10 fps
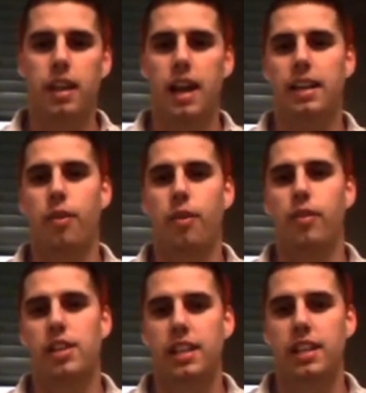And
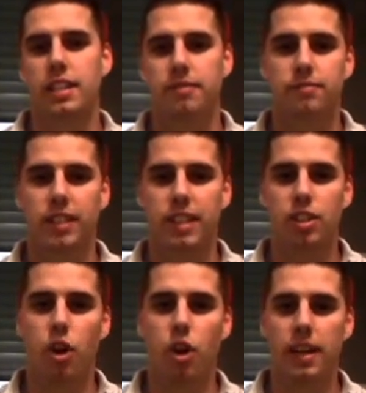obviously, it's a
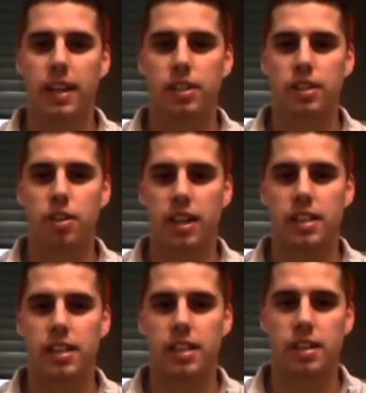comedy, so you
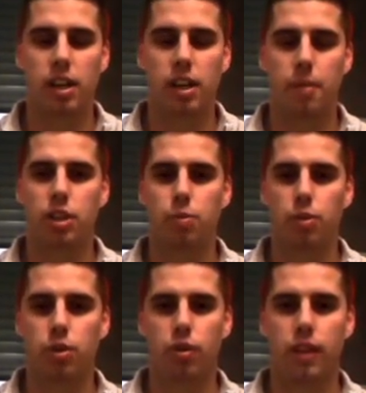can imagine
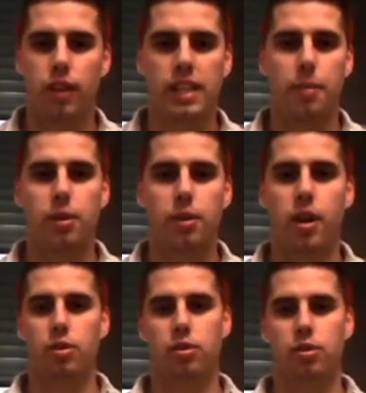what sort of things happen to
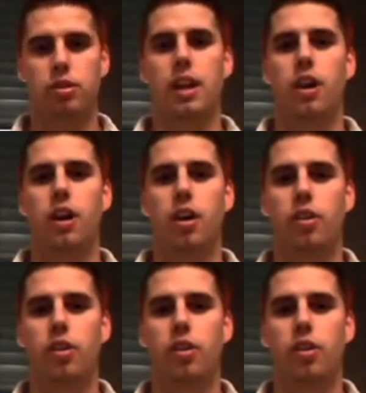Arnold Schwarzenegger on